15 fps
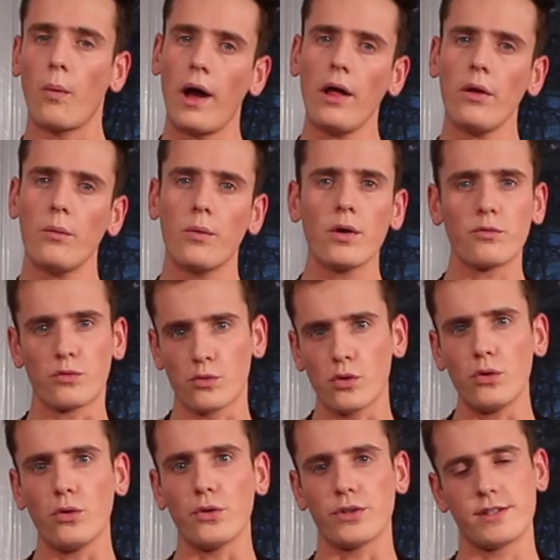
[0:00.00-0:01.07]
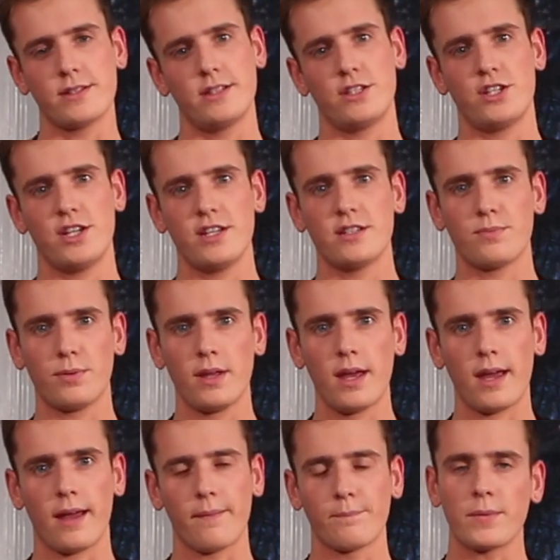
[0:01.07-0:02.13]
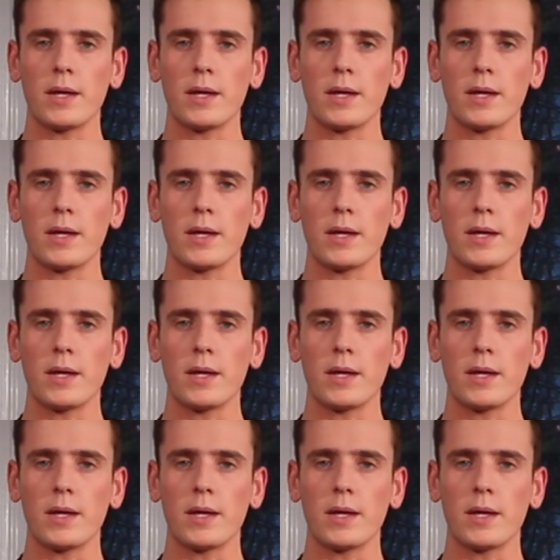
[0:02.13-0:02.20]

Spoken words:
Well, what role does the cheese play?